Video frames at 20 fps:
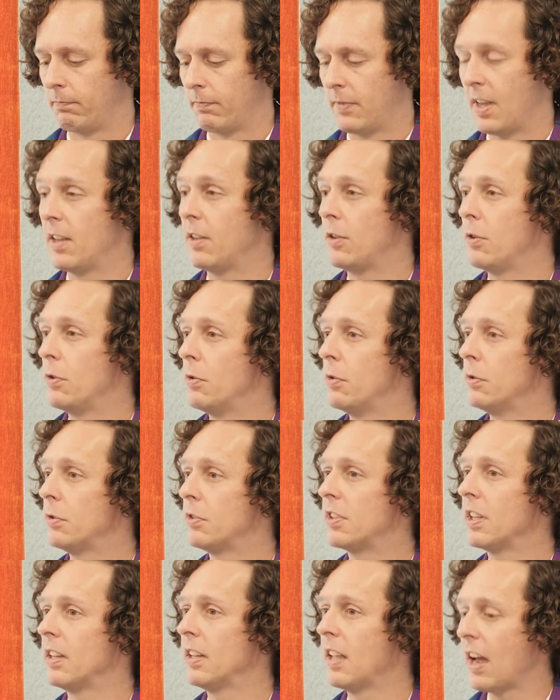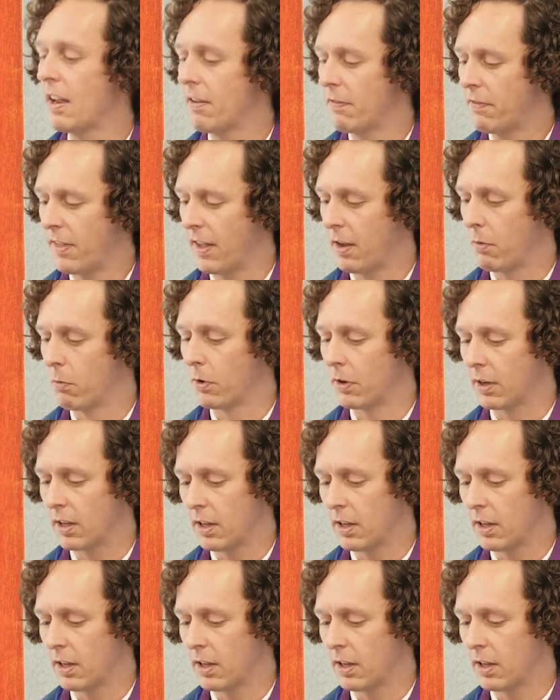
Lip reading: They used the life they were